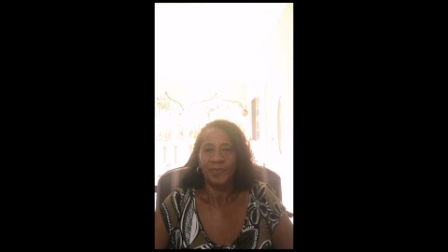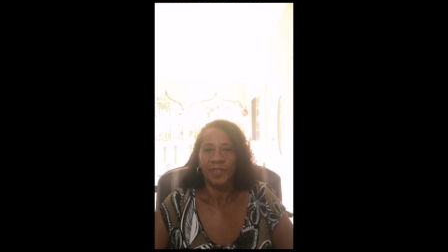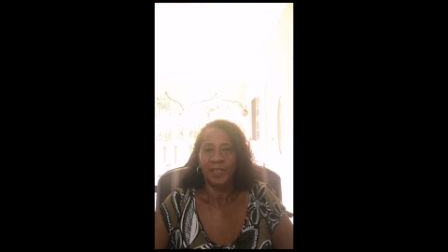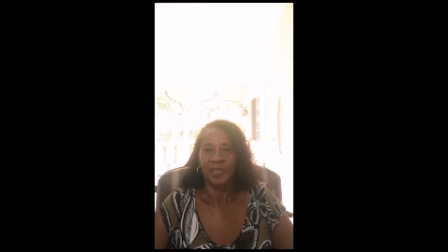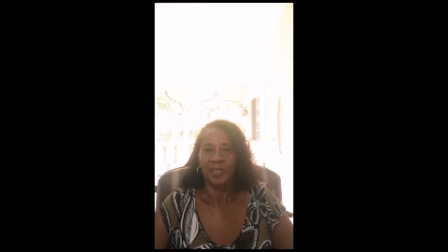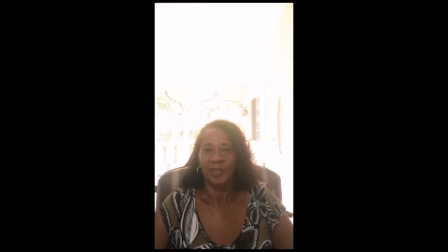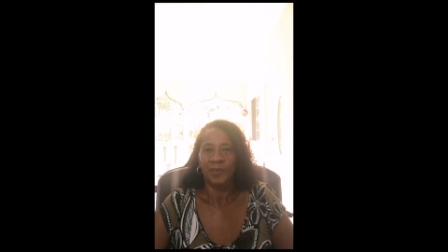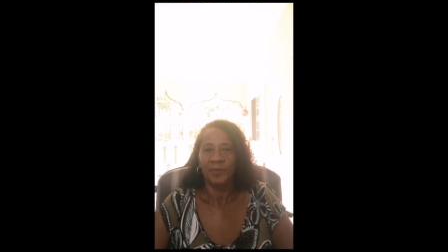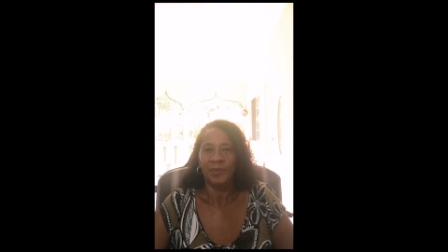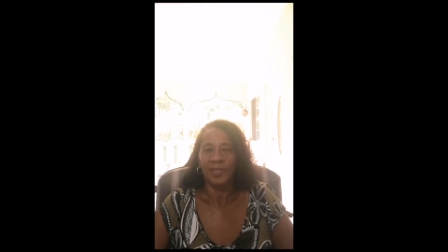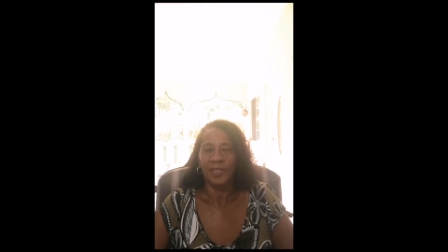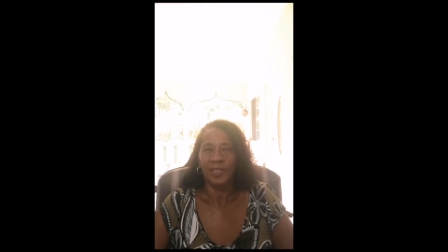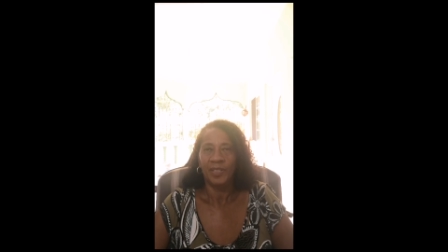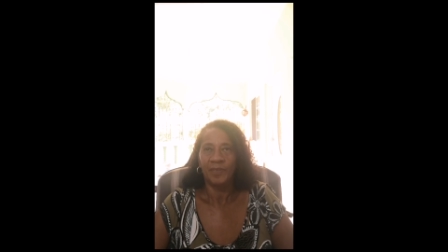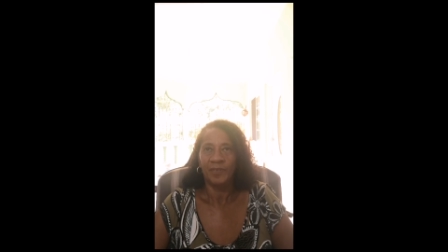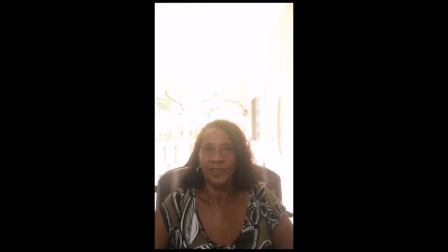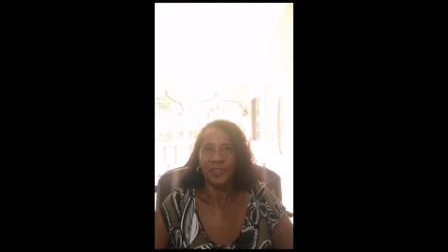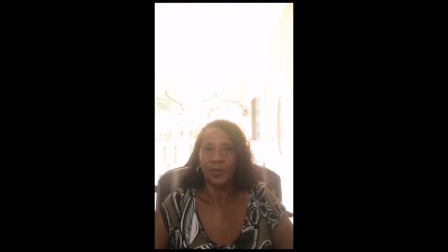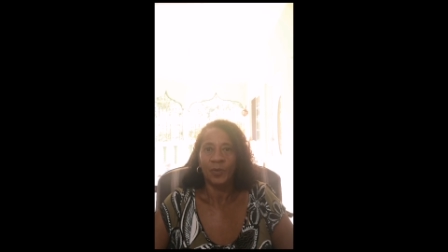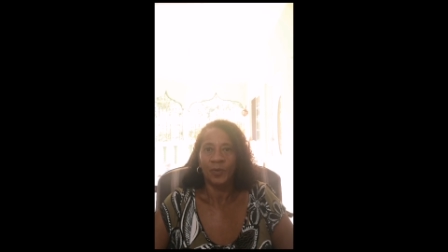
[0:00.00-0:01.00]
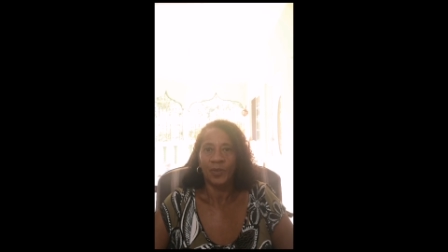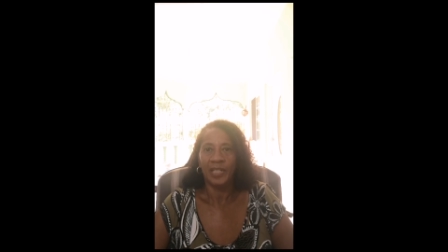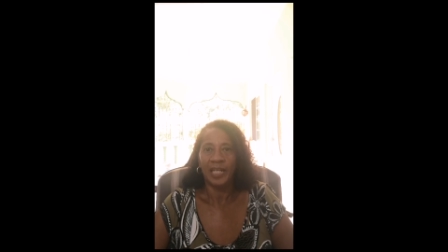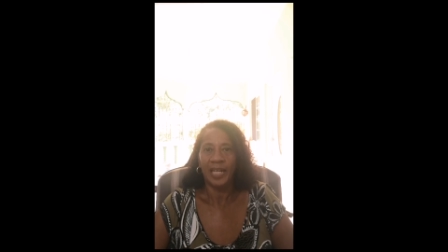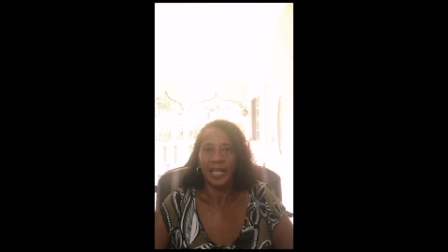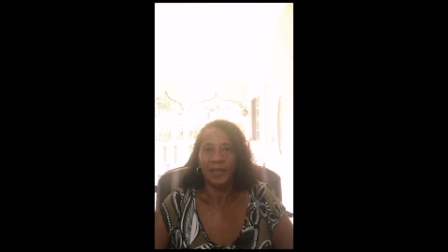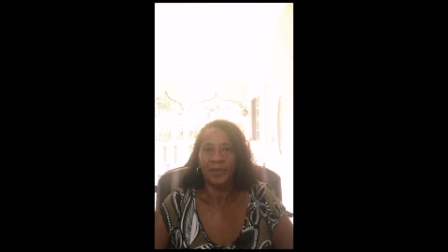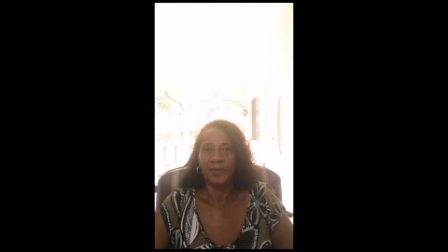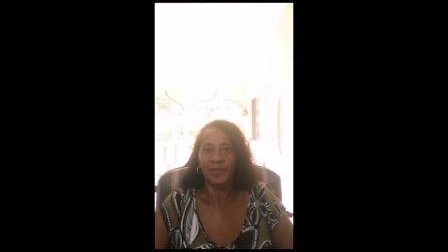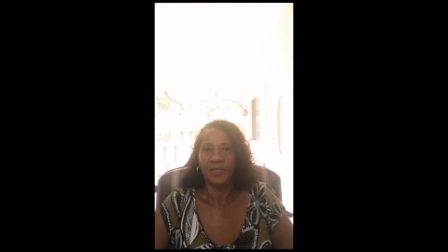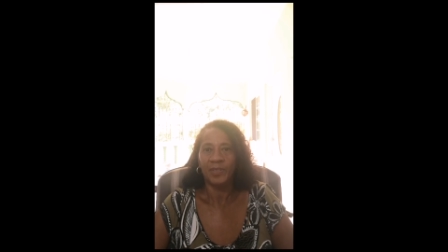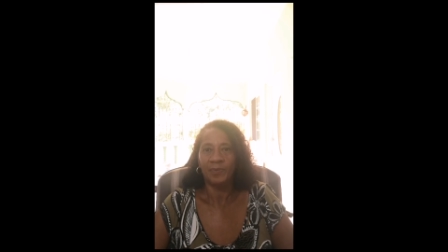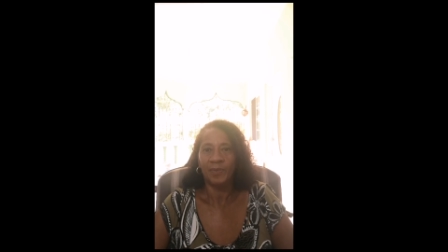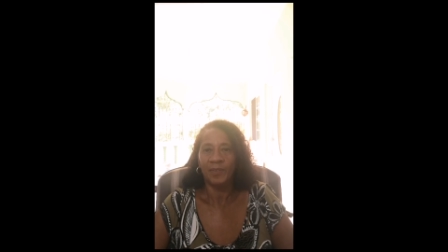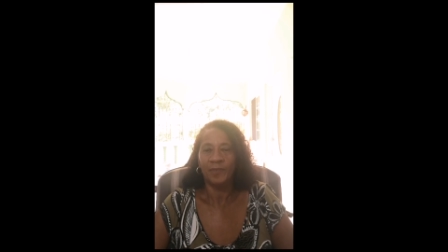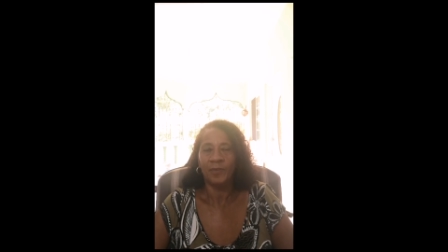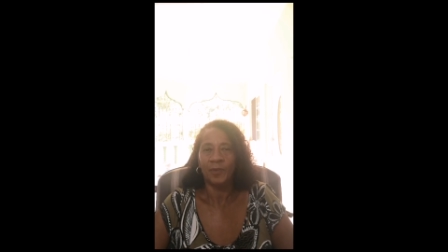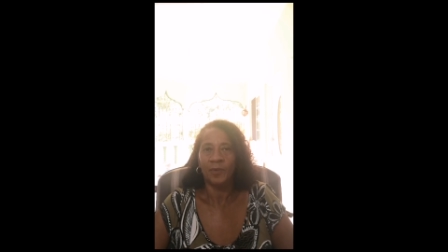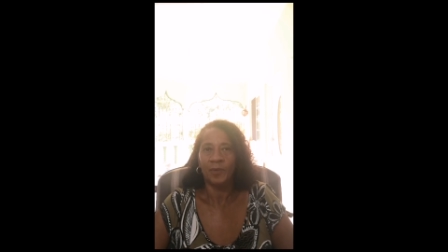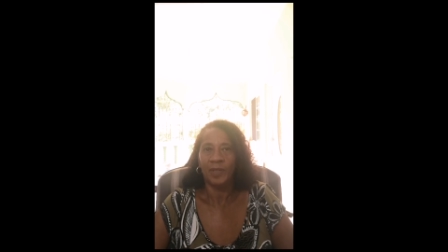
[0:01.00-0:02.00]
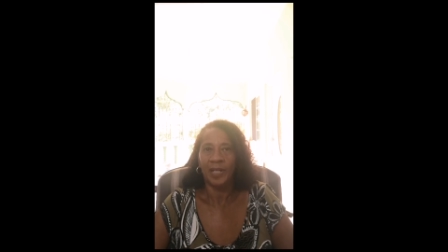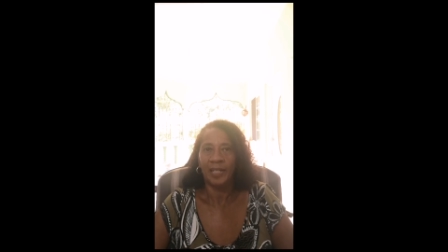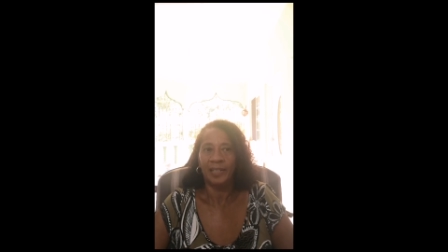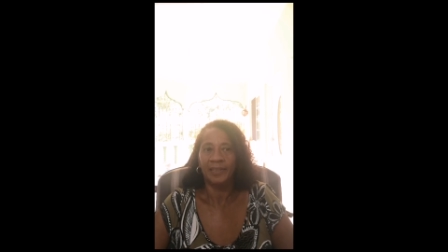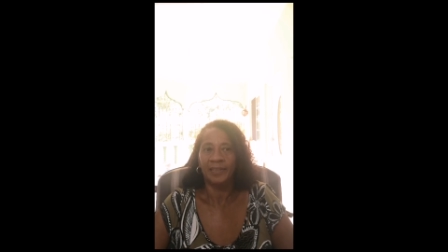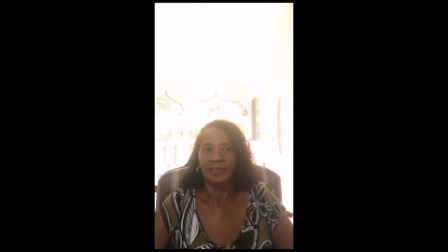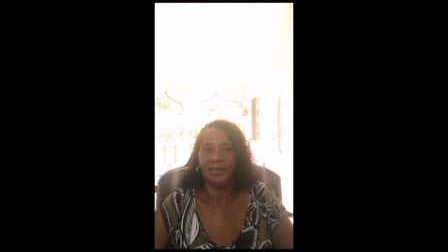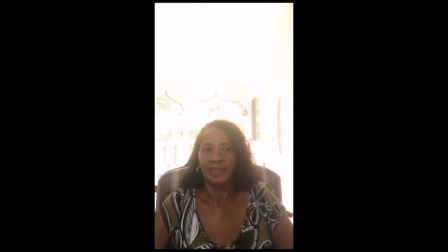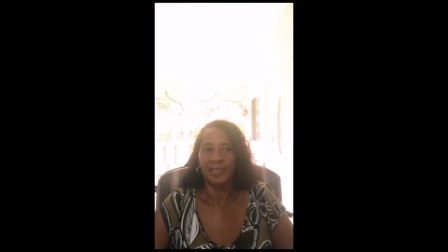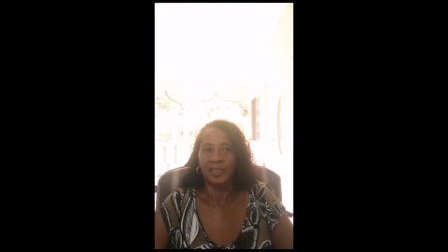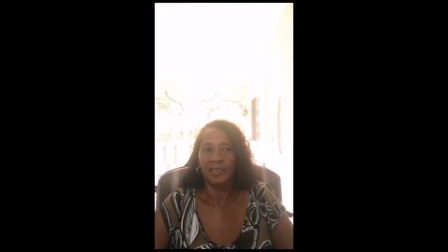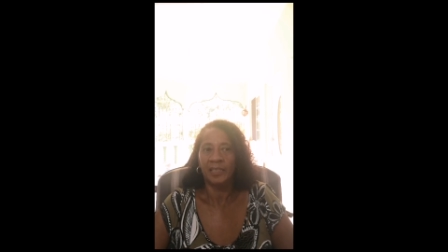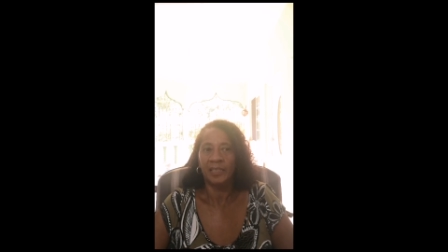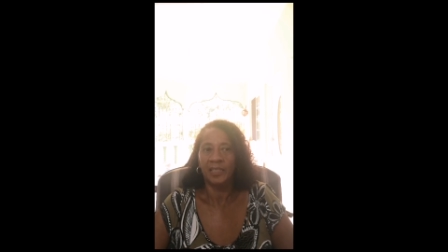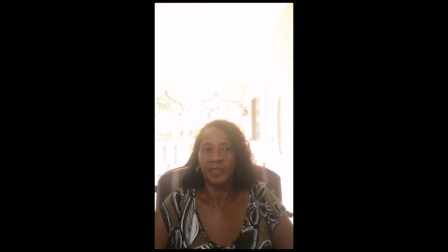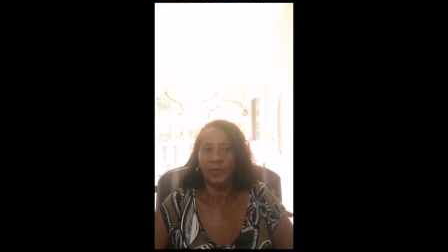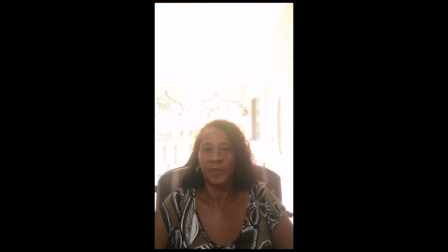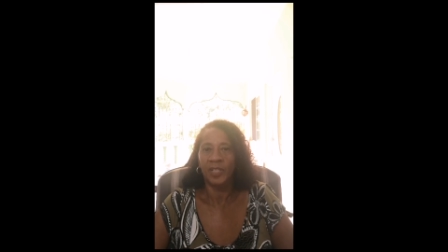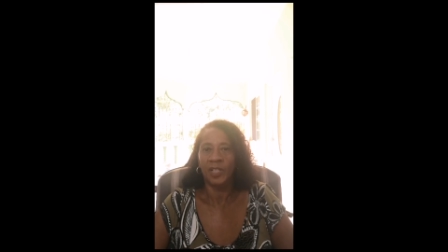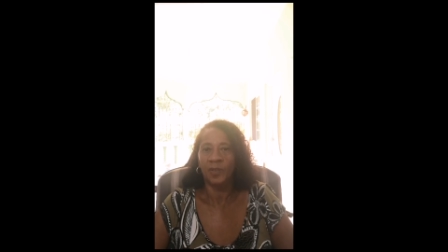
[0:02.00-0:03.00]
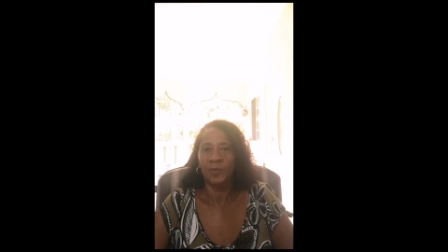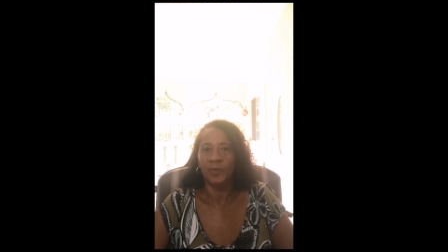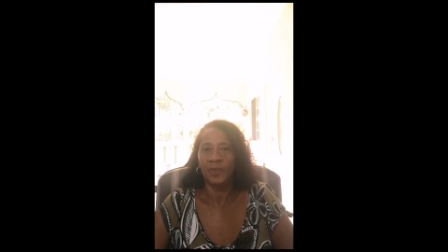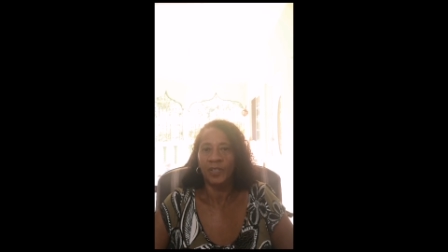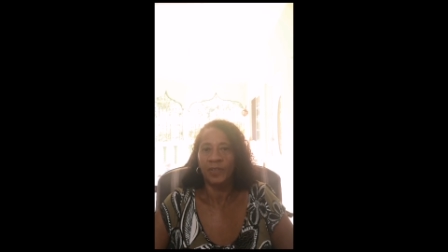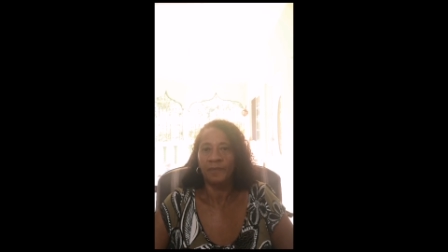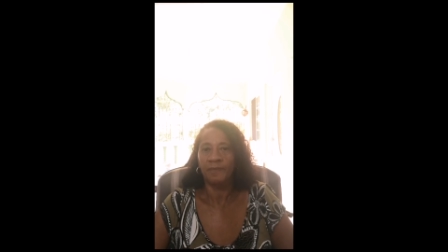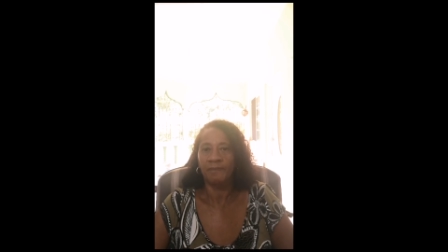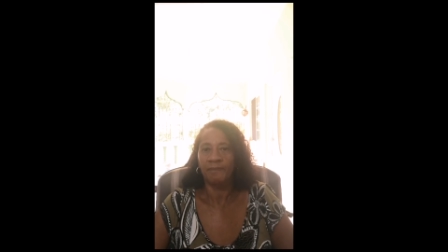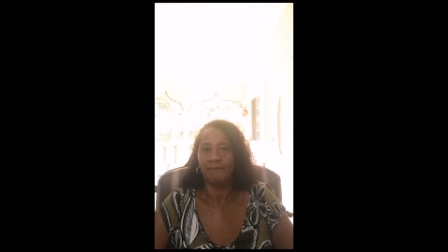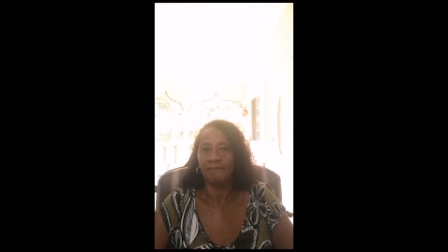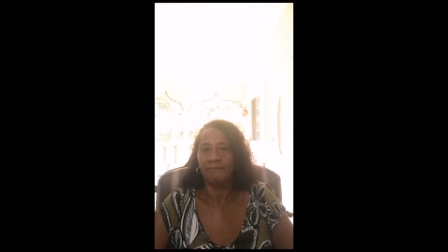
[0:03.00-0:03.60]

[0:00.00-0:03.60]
we saw the house beforehand, and we know with the